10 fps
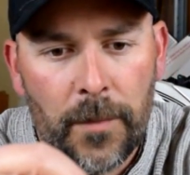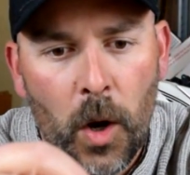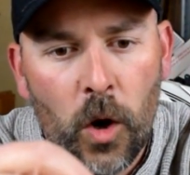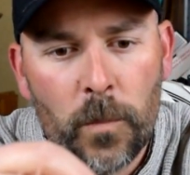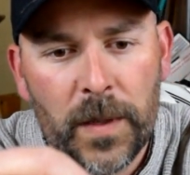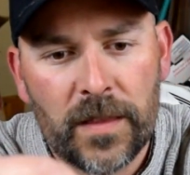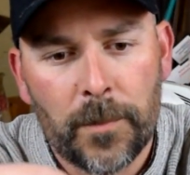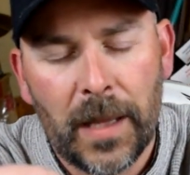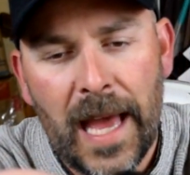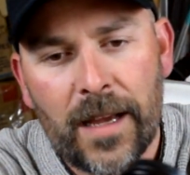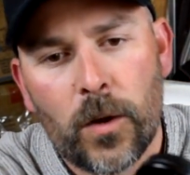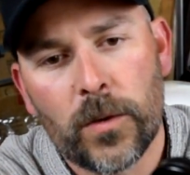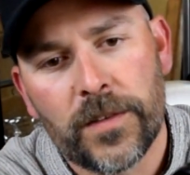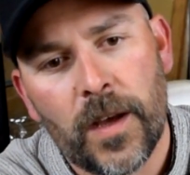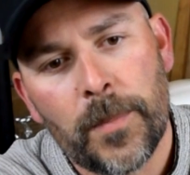I'm hoping the black
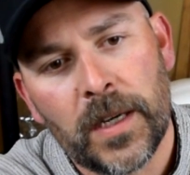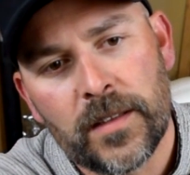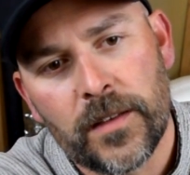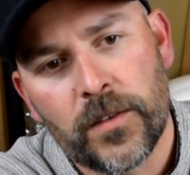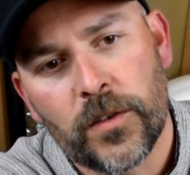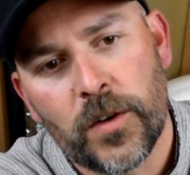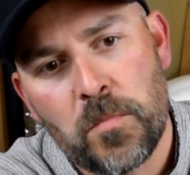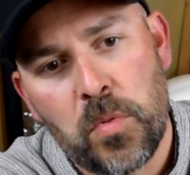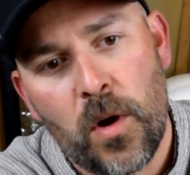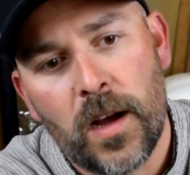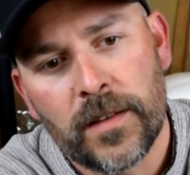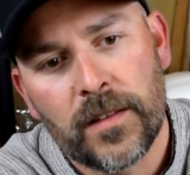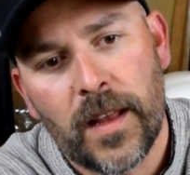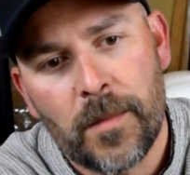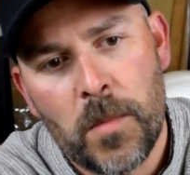holds up and it doesn't turn
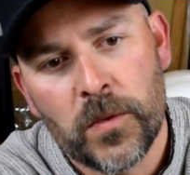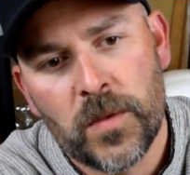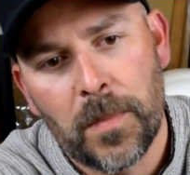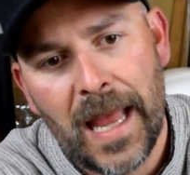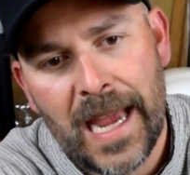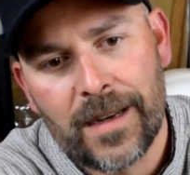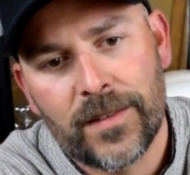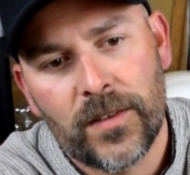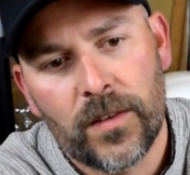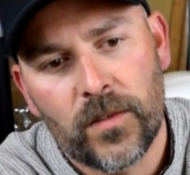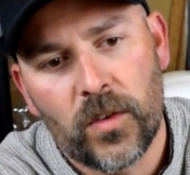bronze like most blacks